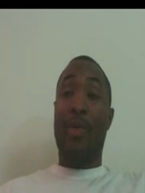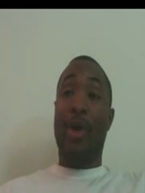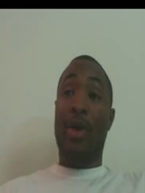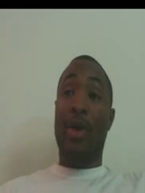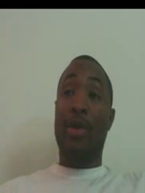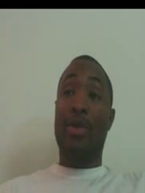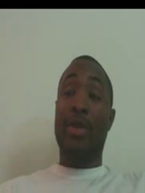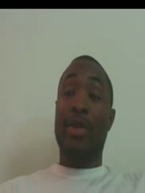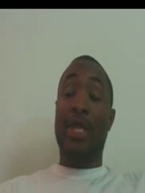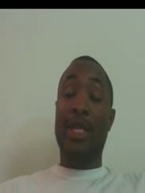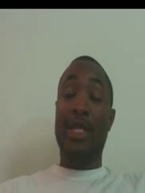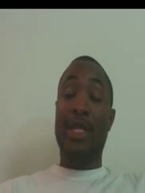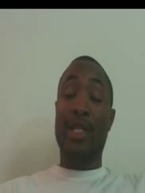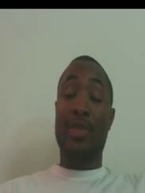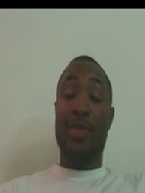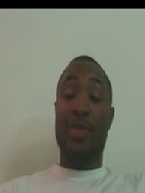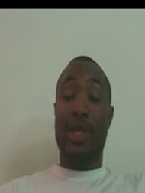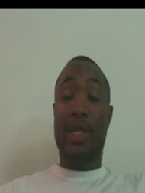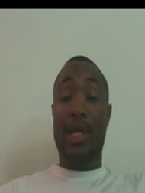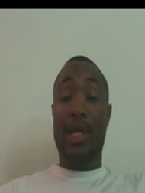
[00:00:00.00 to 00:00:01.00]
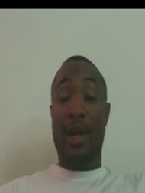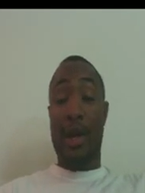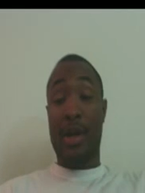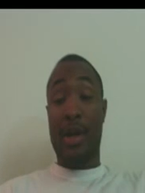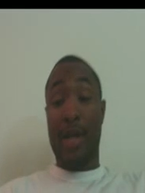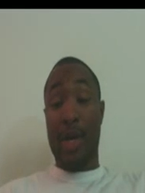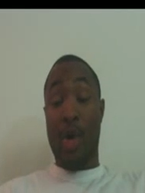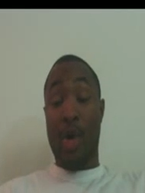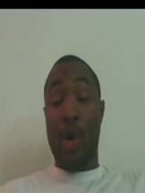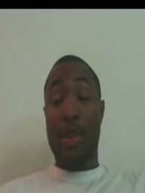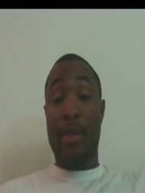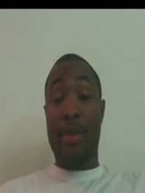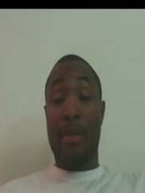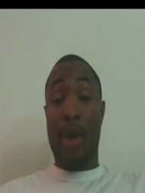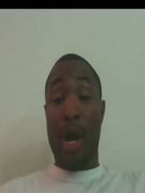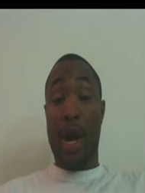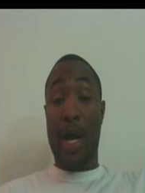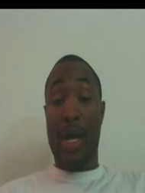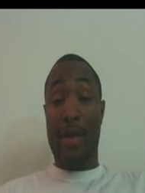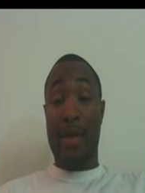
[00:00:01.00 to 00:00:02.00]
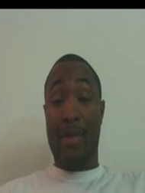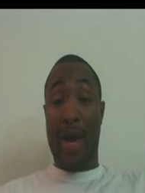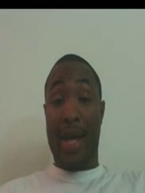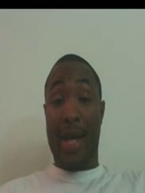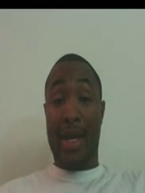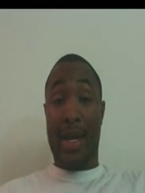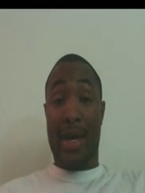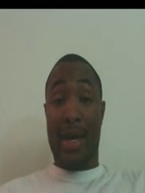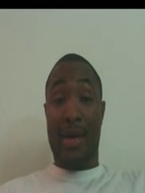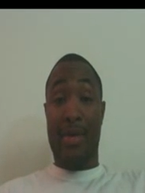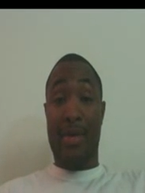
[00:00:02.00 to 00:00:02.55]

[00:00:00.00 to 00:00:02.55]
well, this is what's currently on the market right now.